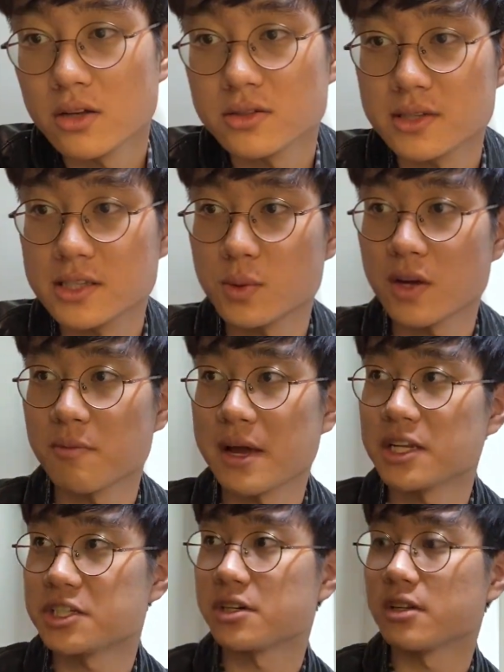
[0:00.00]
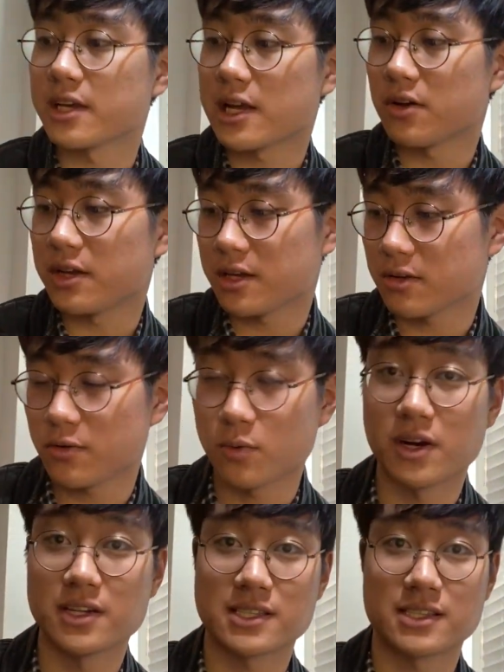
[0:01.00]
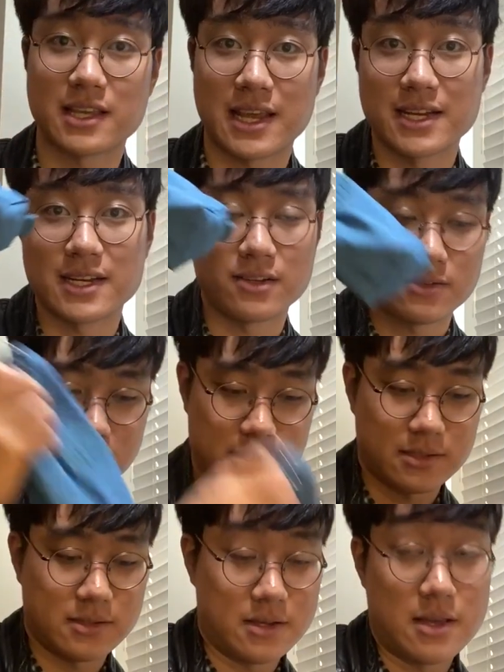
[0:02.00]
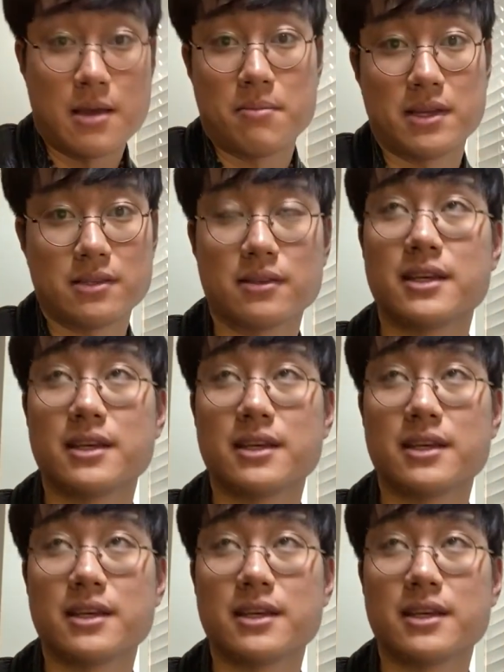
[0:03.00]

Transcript: Also, since we have managerial accounting, where it's handouts, pencil